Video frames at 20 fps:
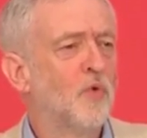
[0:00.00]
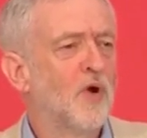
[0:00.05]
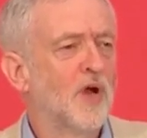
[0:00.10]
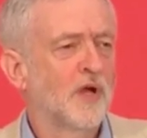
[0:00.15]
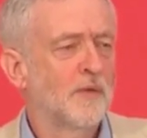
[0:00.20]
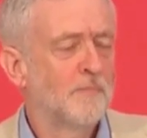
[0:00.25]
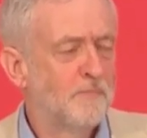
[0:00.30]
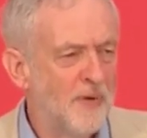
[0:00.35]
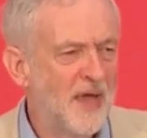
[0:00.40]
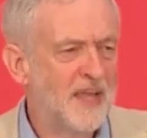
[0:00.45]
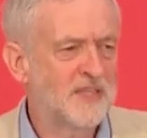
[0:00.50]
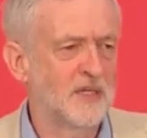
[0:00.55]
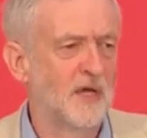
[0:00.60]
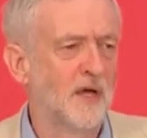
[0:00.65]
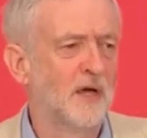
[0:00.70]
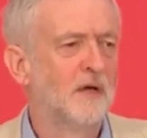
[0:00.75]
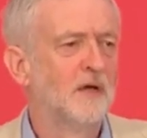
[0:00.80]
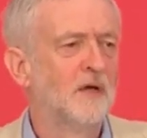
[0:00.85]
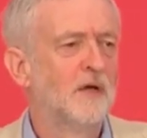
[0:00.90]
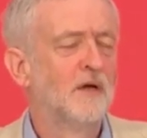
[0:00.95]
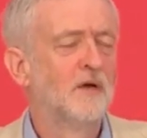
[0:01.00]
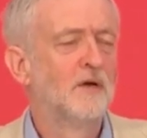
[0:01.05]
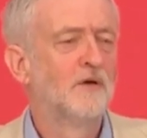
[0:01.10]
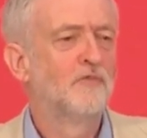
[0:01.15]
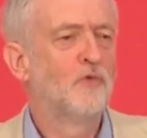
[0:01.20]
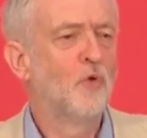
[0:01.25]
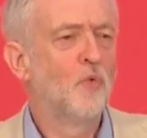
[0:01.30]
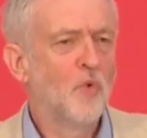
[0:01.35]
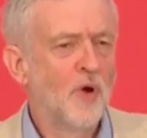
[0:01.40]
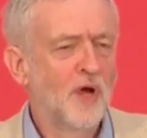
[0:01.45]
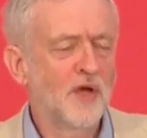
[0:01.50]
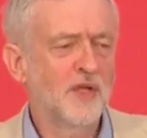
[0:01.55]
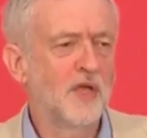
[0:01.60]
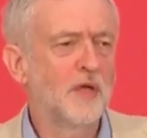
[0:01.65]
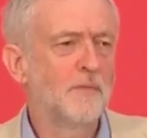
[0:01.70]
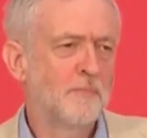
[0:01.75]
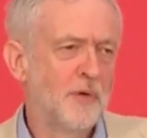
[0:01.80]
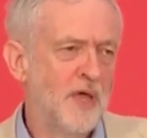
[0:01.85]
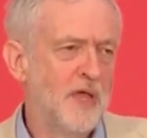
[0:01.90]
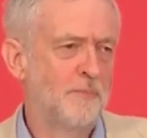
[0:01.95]
work better for
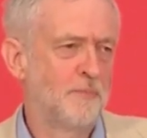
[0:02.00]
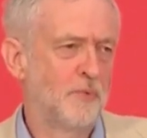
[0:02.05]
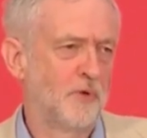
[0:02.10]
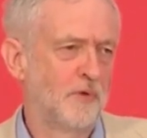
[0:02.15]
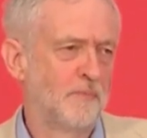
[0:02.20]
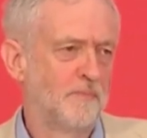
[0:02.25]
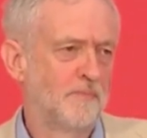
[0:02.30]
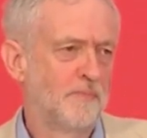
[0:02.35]
working people.